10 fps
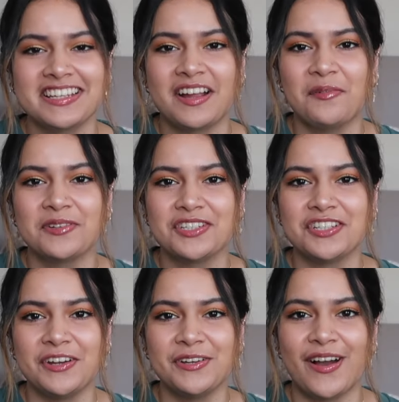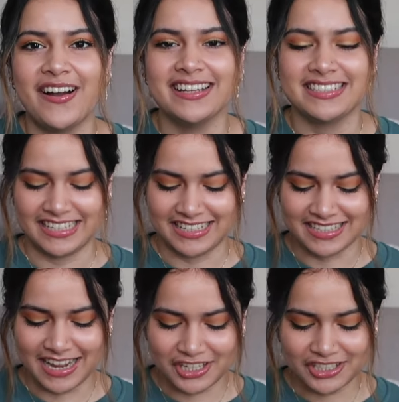thing I want to show you guys
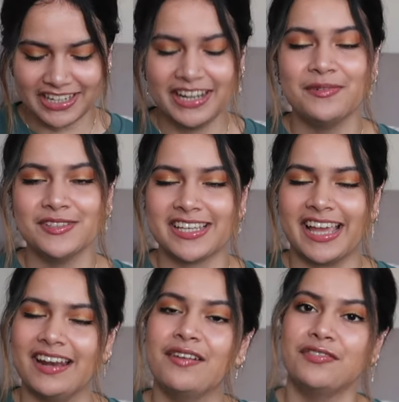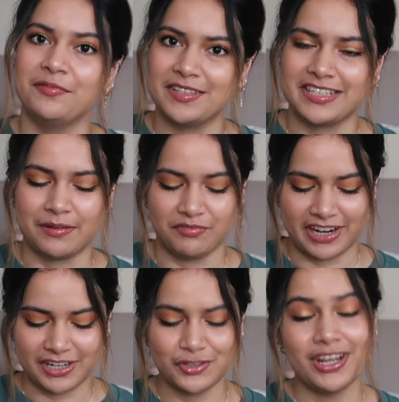is actually, once again, from the same
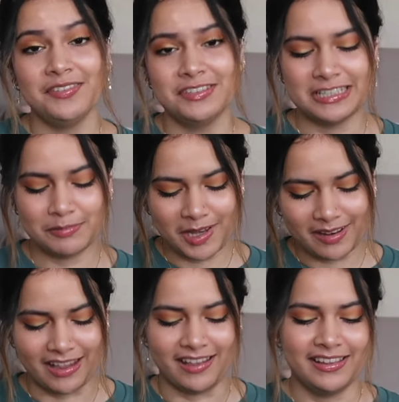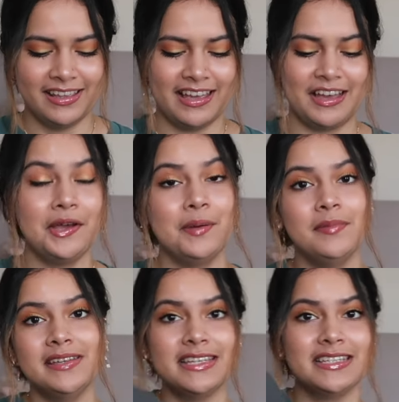range and the same colour,
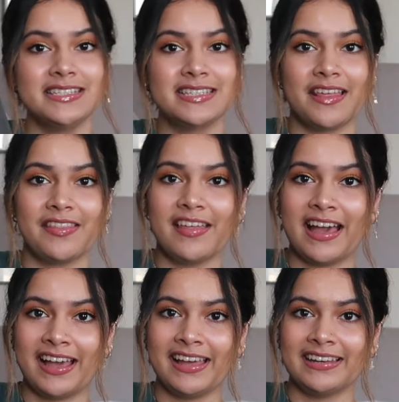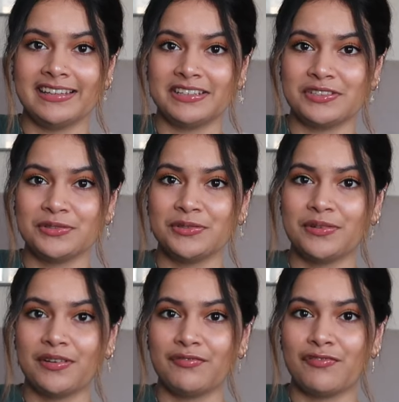is their
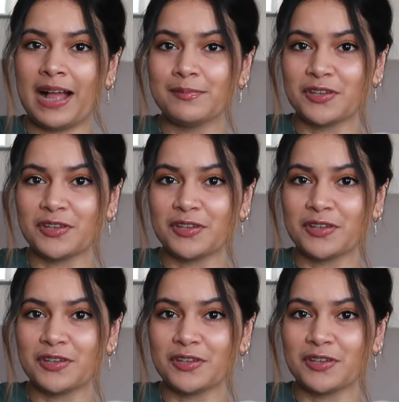little wrap